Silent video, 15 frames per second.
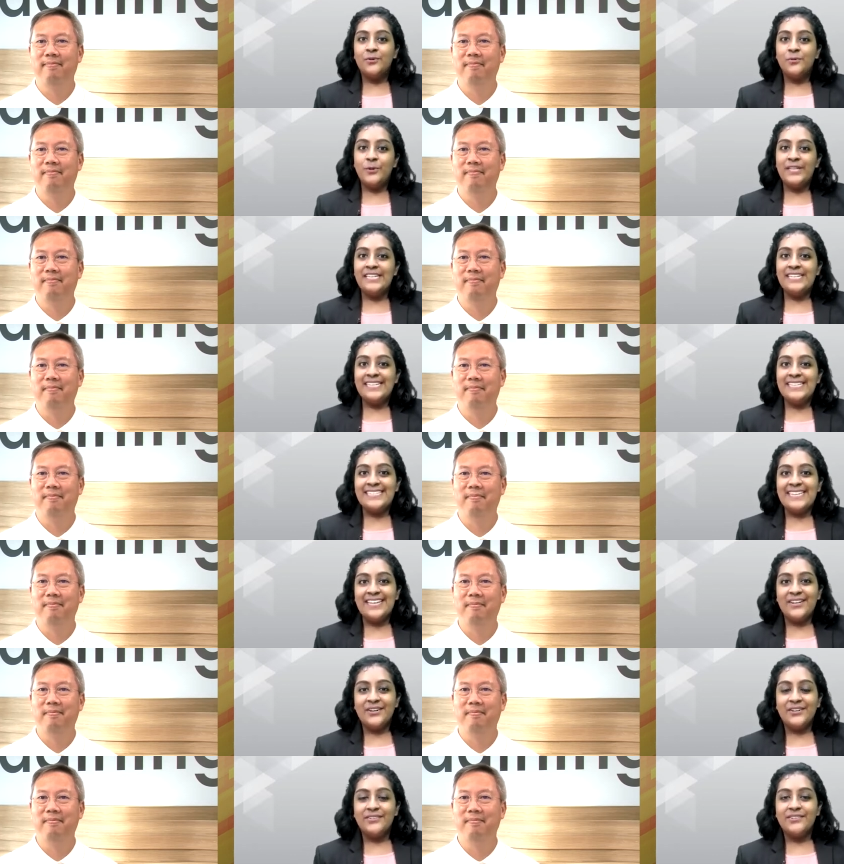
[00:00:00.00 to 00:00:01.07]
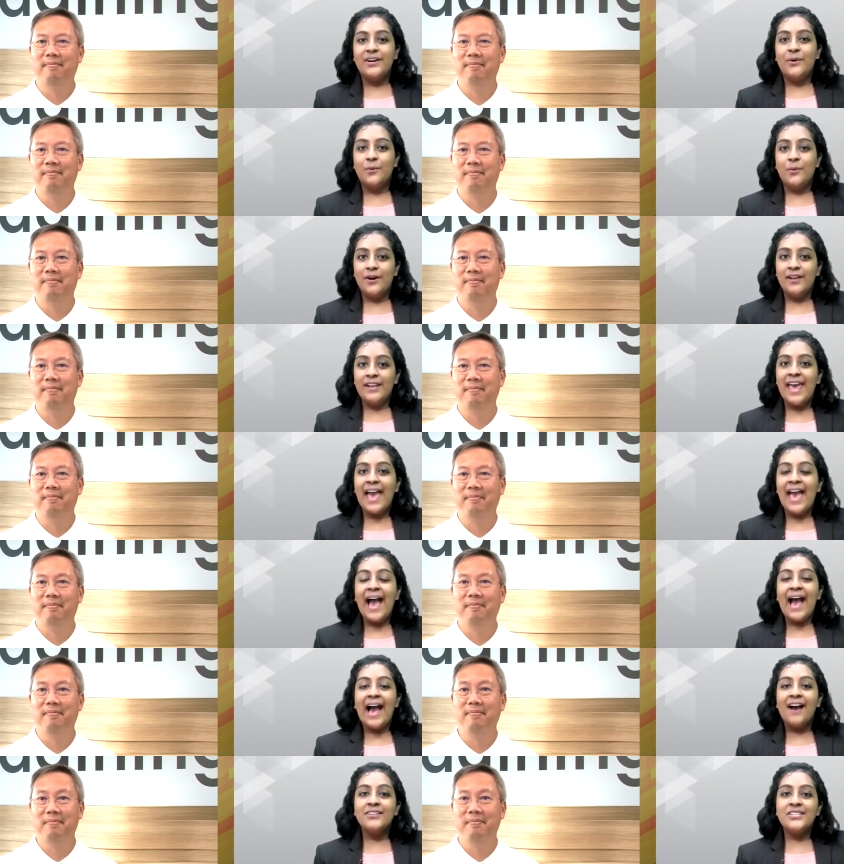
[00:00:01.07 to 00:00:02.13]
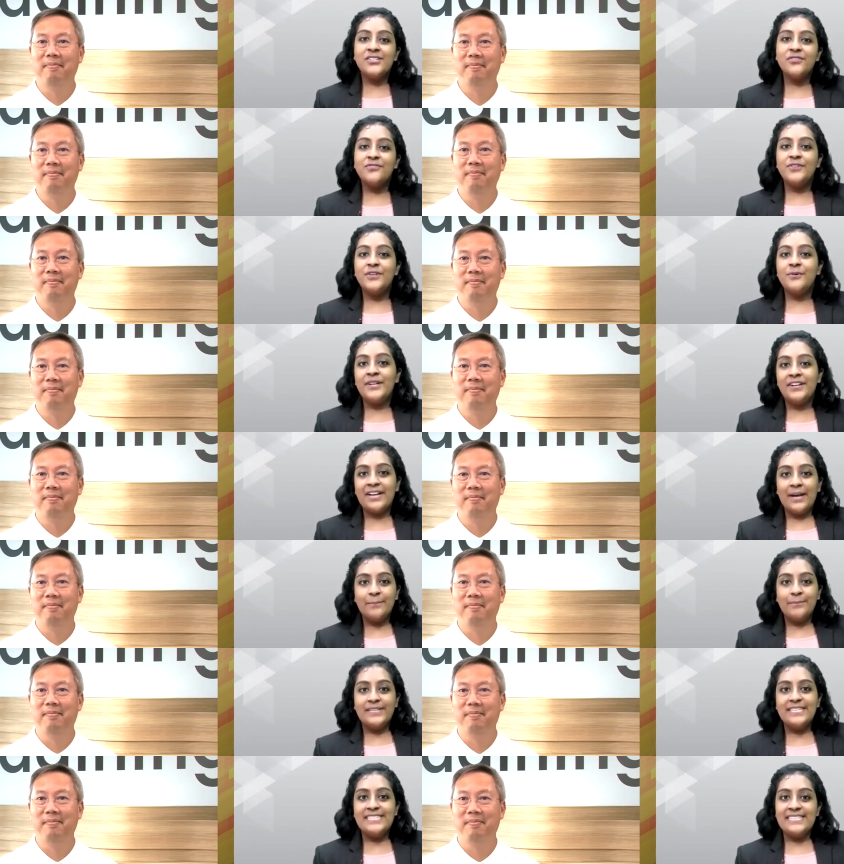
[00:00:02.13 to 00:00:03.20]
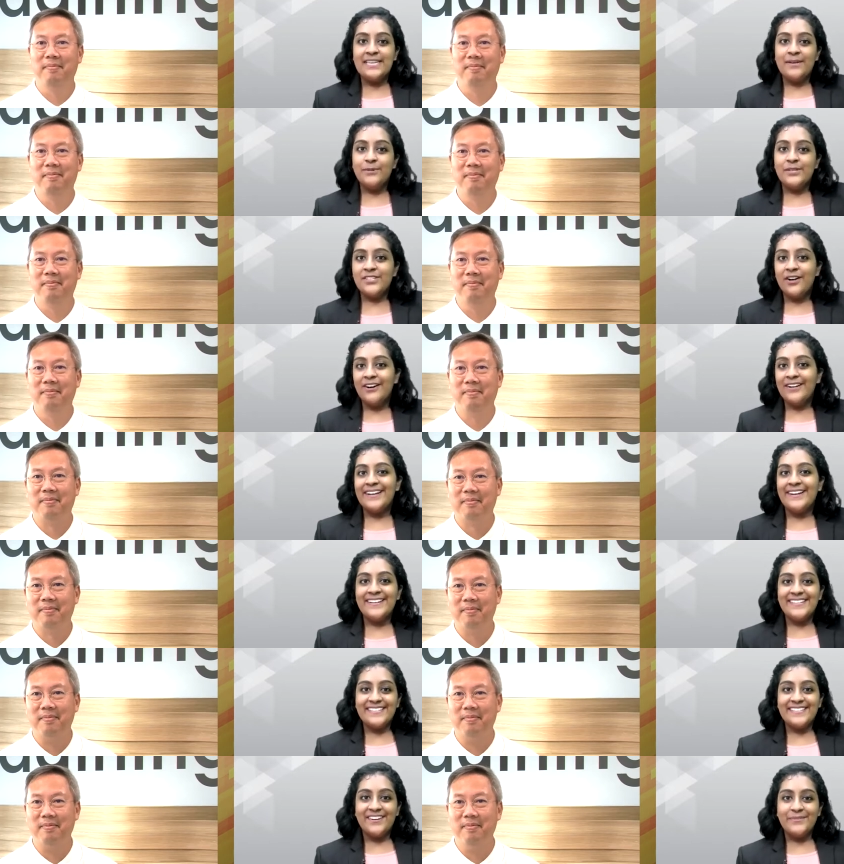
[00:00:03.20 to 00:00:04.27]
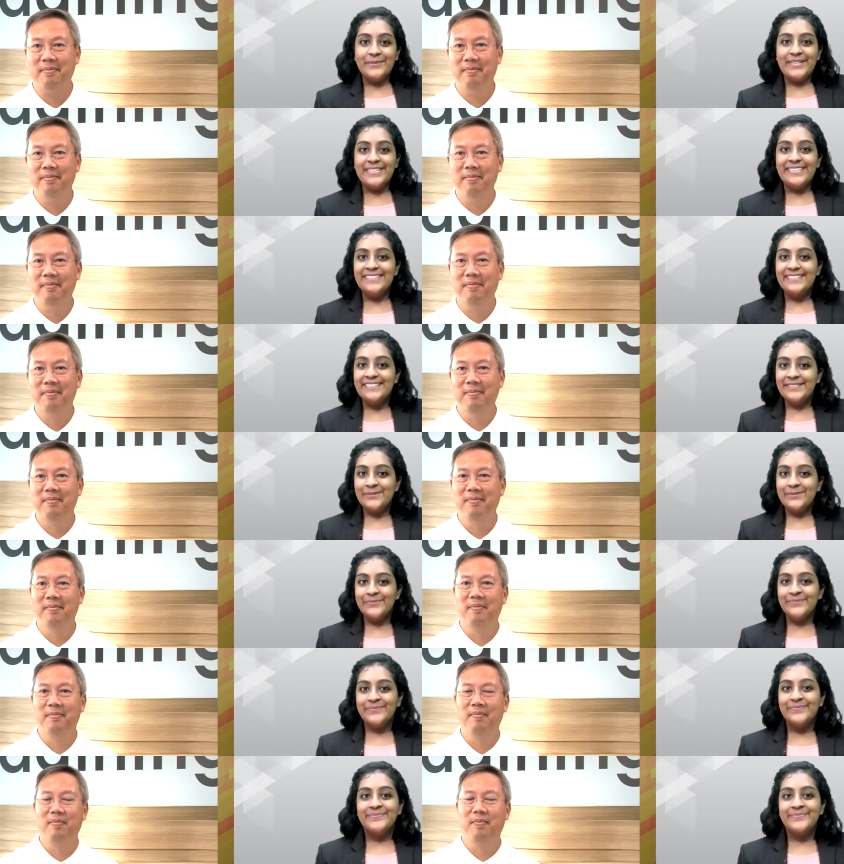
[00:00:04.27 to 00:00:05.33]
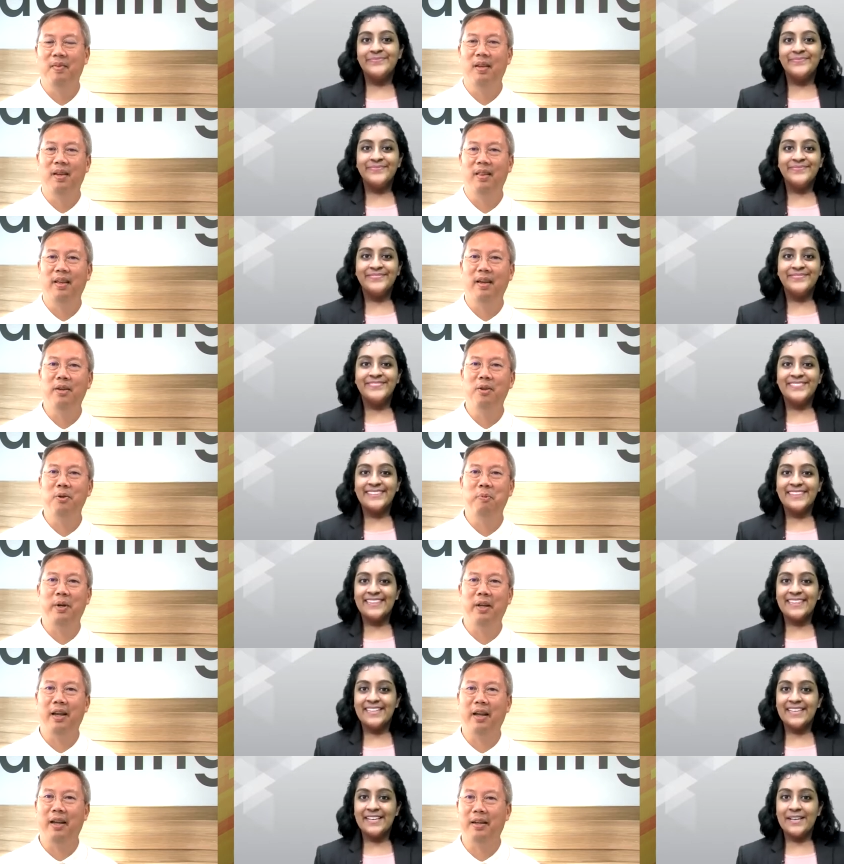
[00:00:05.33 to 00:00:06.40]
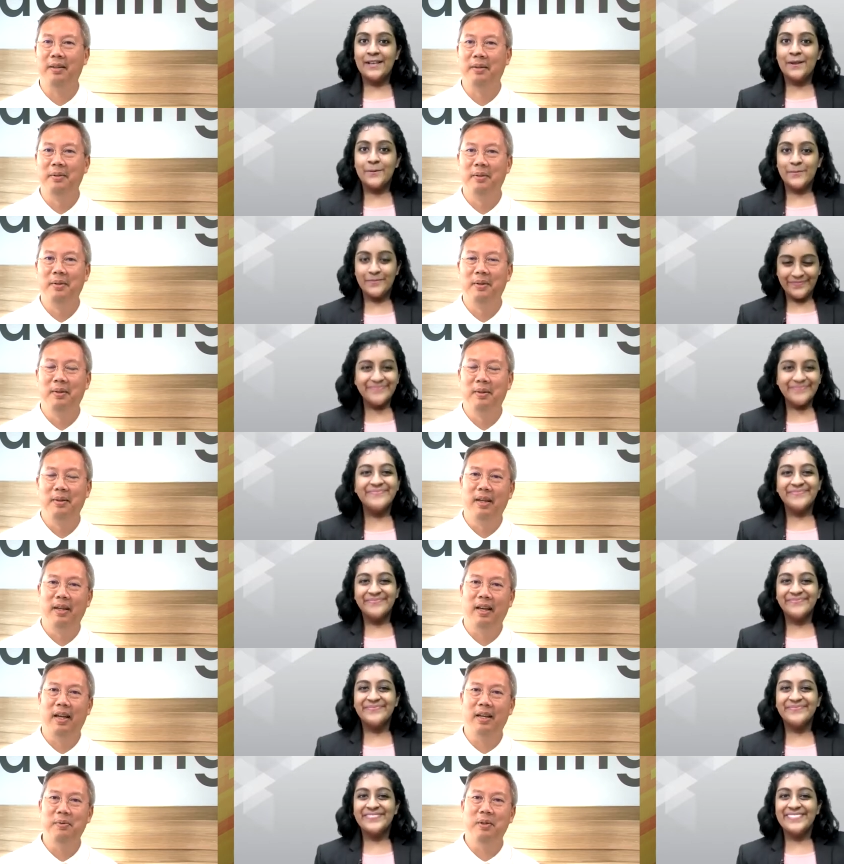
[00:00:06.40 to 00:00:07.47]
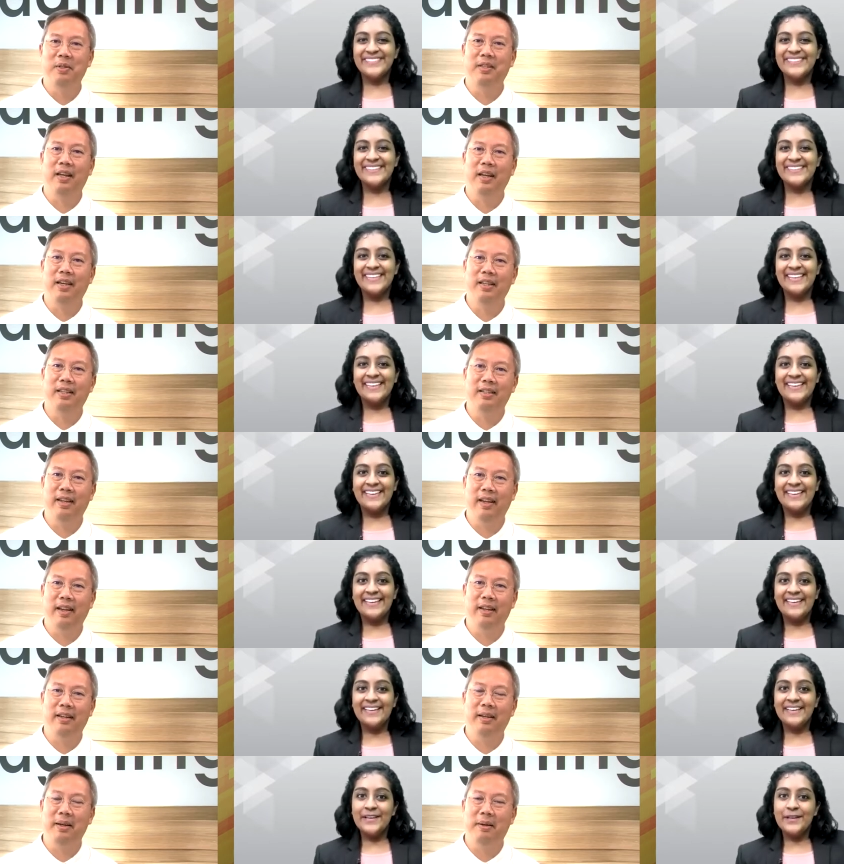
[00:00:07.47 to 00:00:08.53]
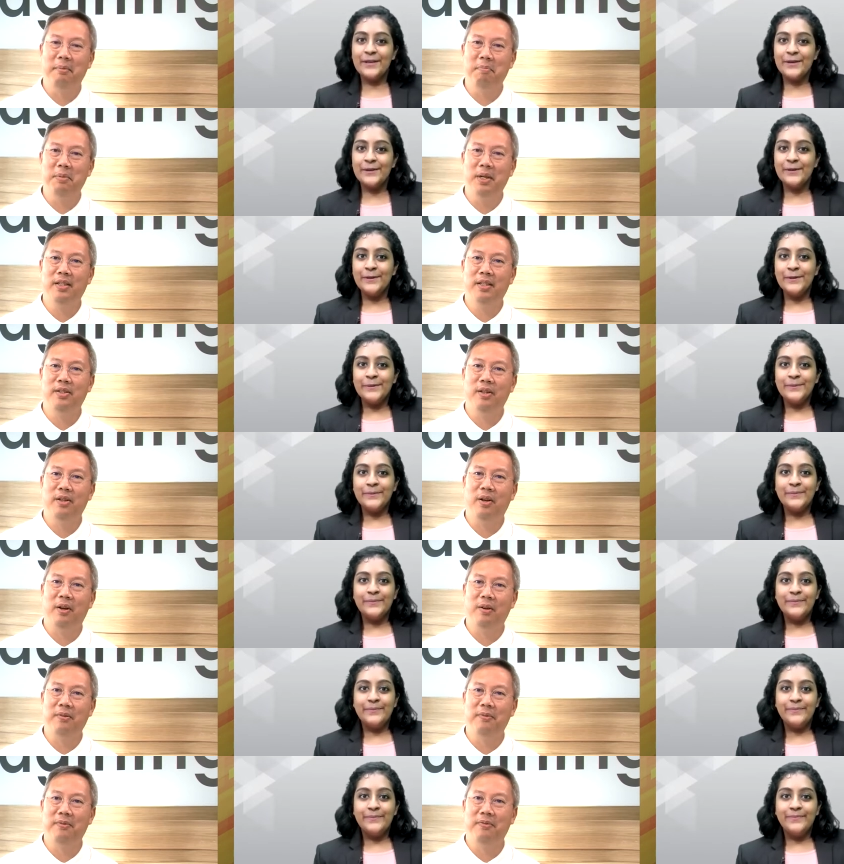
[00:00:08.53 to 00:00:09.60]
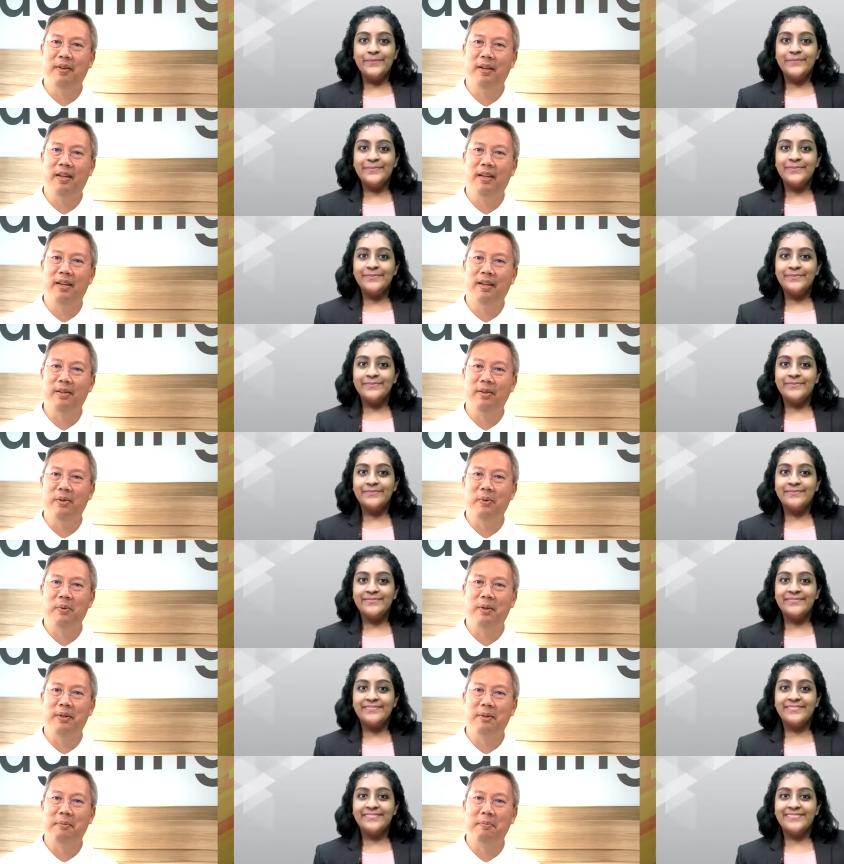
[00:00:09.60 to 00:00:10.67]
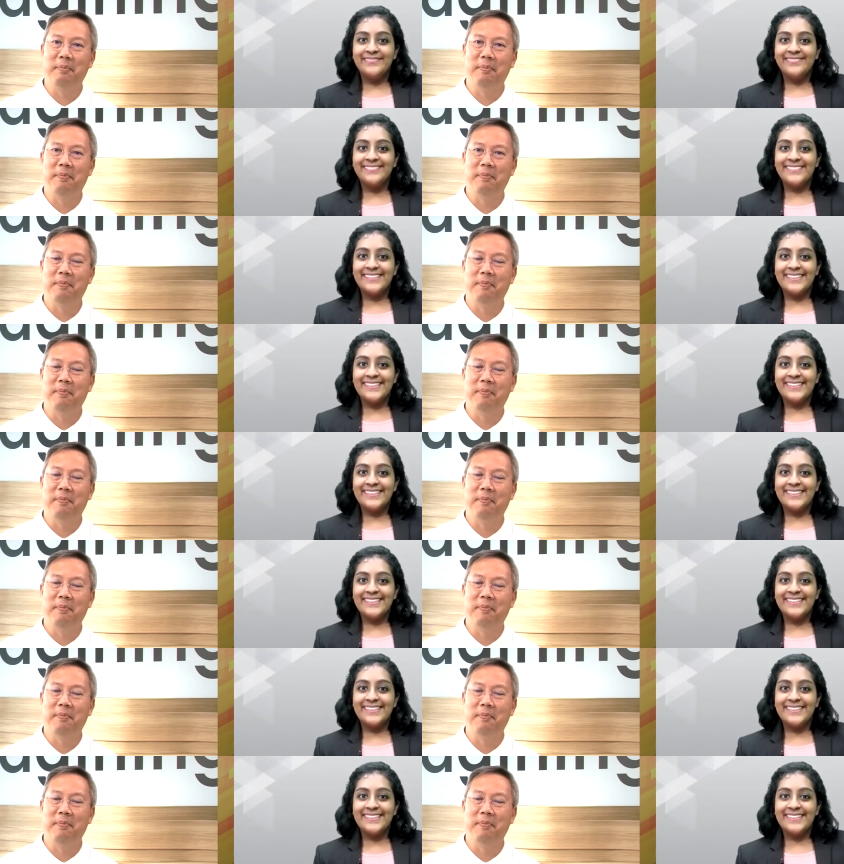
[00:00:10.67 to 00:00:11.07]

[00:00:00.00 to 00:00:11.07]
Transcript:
Speaker 1: on winning this inaugural award. How did you feel when your company's name was called out at the ceremony?
Speaker 2: Thank you, Priya. I would say it's a uh, mixture of, uh, you know, um,